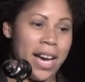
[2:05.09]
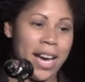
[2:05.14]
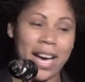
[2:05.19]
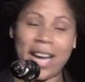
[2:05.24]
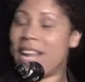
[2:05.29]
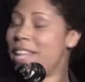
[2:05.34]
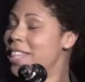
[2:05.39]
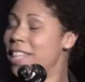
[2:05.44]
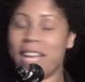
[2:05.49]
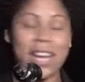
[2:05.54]

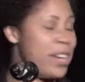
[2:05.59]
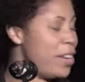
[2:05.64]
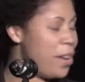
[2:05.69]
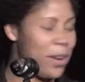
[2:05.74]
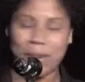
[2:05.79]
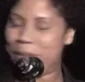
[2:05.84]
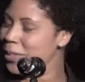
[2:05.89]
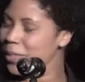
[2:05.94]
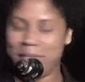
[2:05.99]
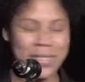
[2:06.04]
And I said,
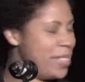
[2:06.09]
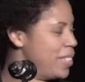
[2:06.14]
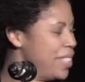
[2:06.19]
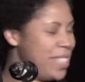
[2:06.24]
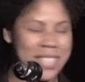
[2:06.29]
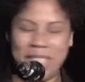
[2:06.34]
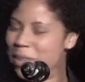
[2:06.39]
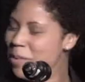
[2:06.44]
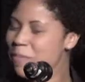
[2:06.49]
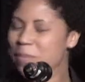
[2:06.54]
No,
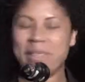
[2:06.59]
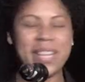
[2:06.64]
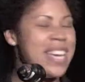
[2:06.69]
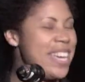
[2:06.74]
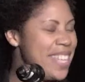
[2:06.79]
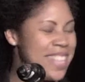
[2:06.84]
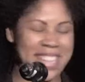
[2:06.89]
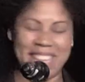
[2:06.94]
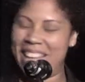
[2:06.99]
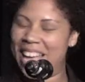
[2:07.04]

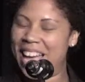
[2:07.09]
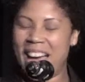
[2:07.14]
please.